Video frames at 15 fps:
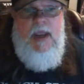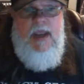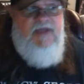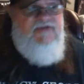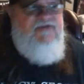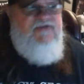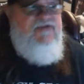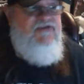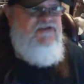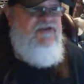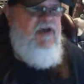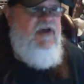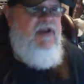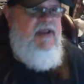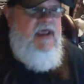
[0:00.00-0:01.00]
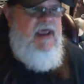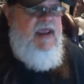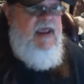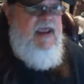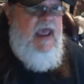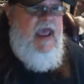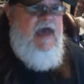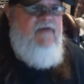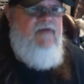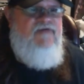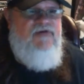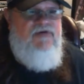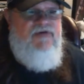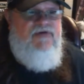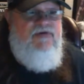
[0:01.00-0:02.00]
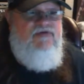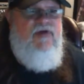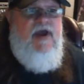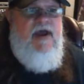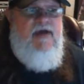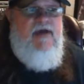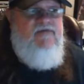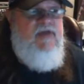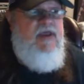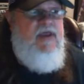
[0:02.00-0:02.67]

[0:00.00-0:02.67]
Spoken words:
It's the Sunday after the draft,